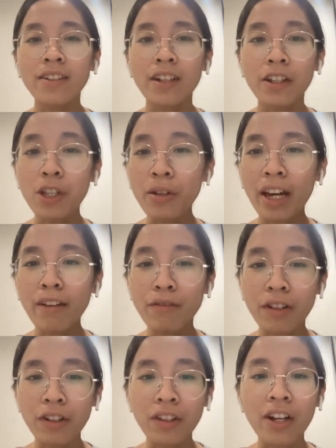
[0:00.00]
you can
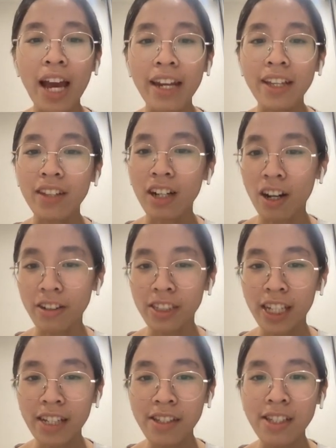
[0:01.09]
further edit the
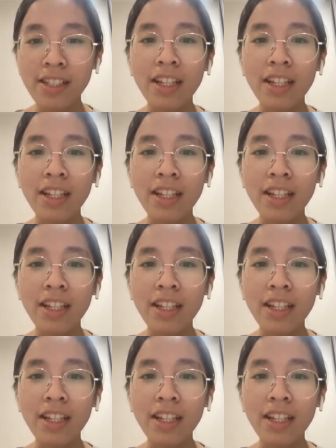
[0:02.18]
content